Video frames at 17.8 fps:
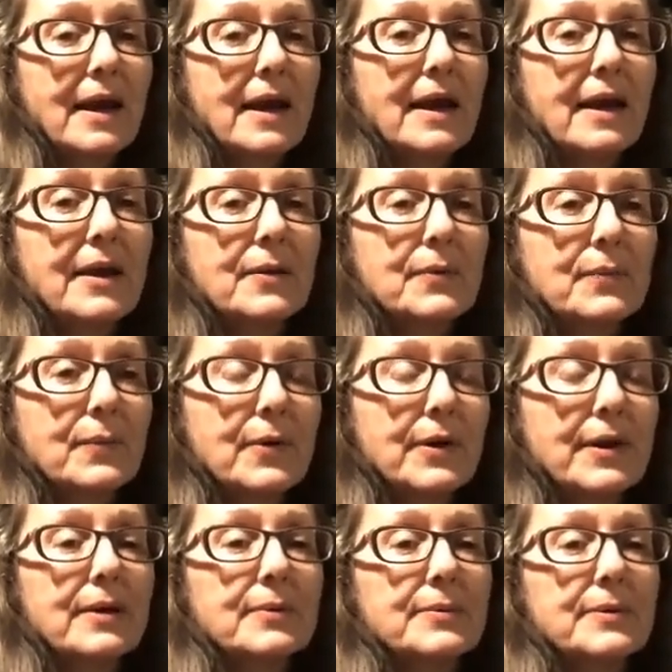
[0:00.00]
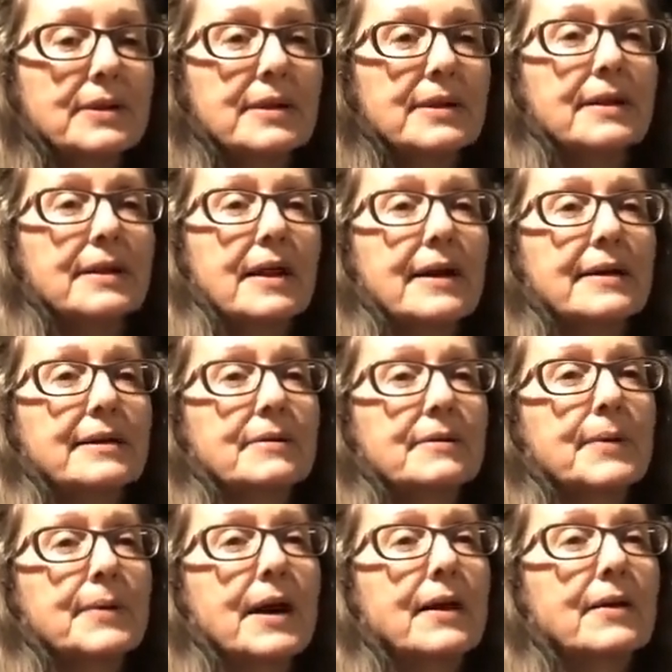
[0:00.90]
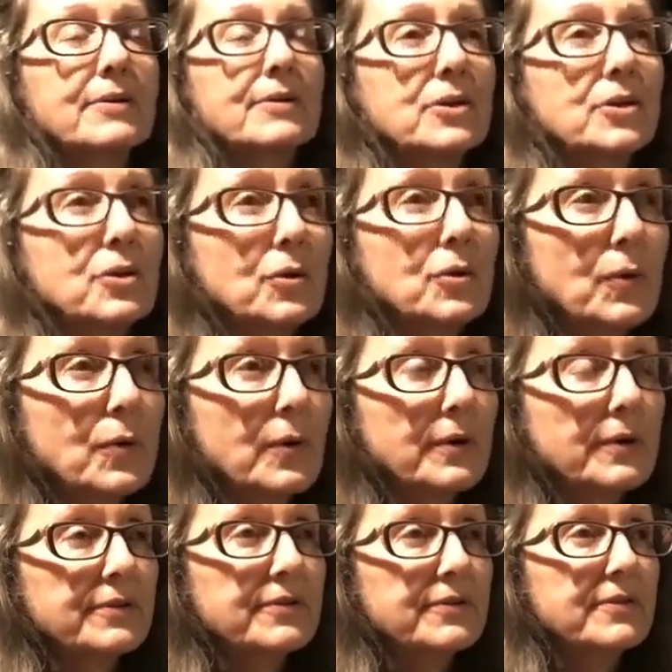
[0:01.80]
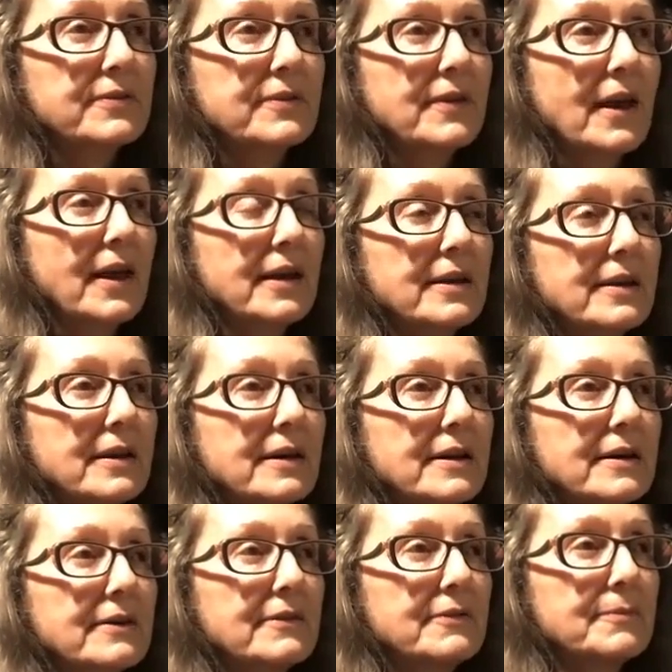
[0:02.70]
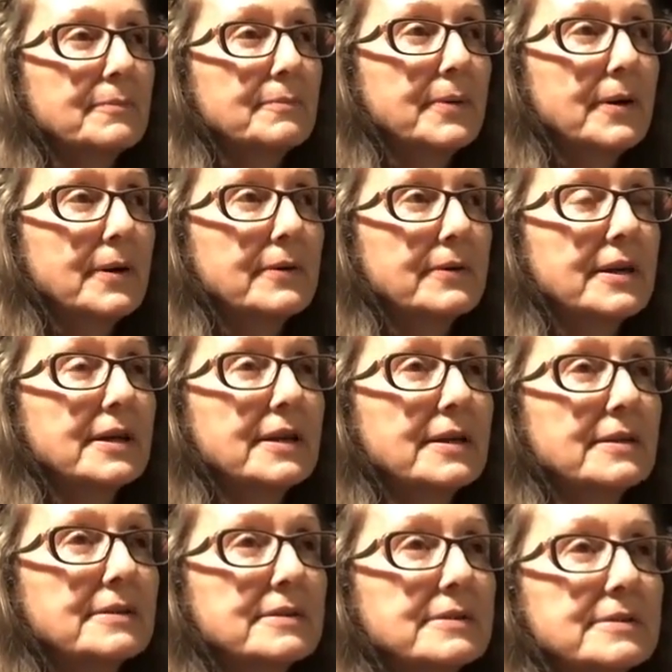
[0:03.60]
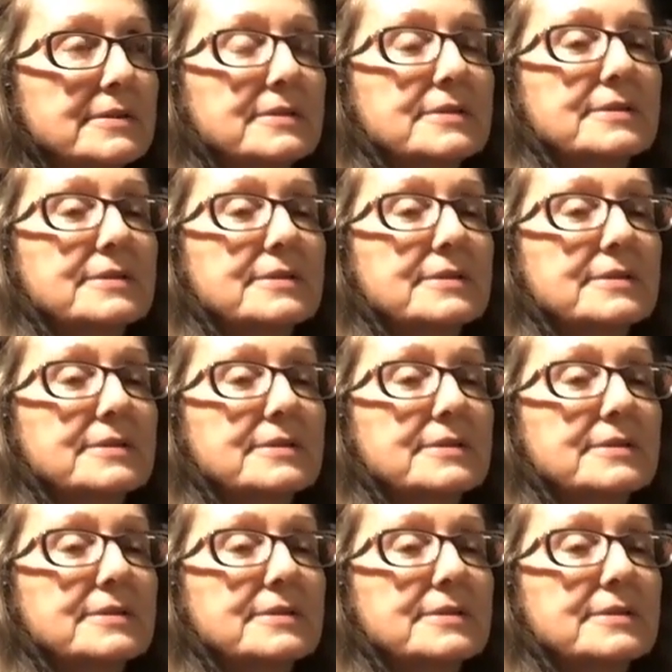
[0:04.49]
and what I really like about your set of Boken